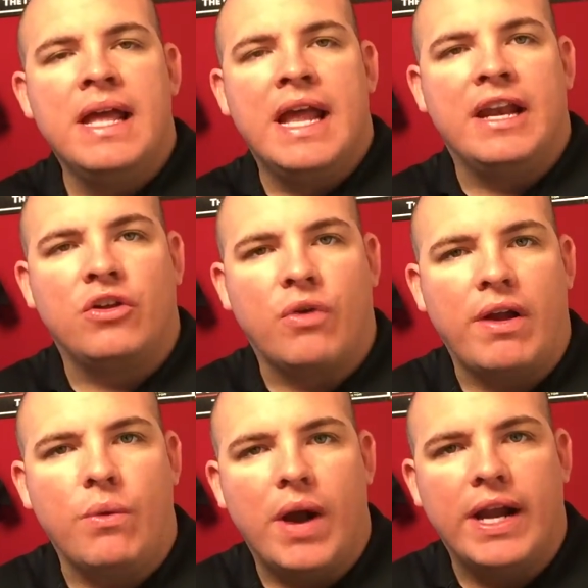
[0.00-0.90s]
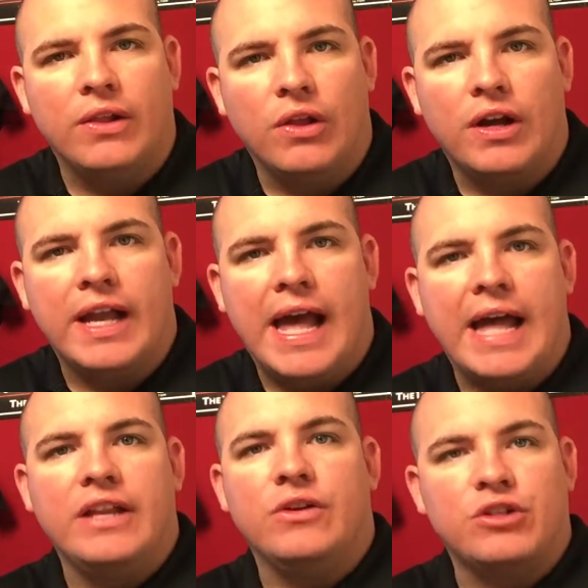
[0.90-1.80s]
and a great way to look
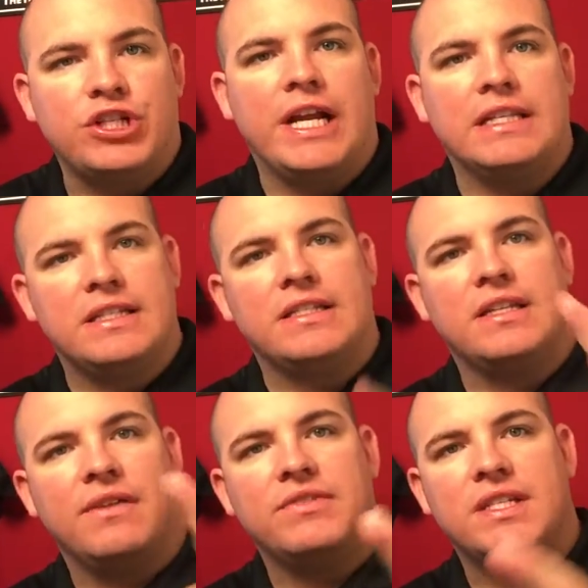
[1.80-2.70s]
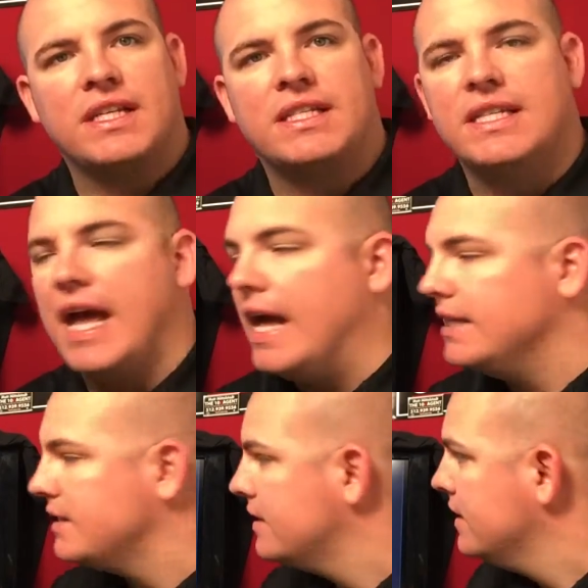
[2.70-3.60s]
at your chances of
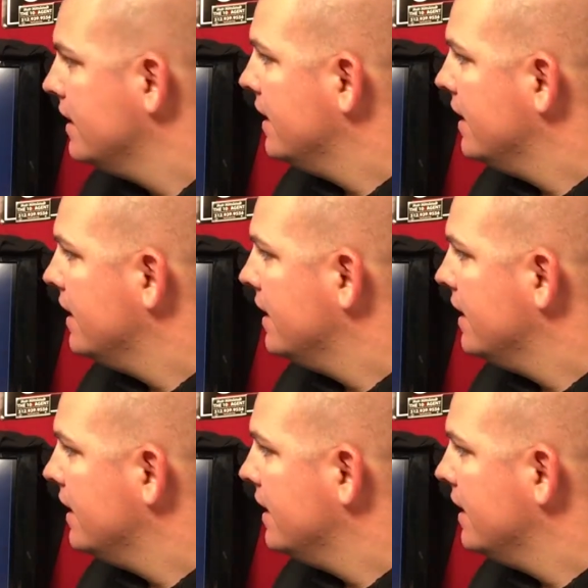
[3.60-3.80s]
success.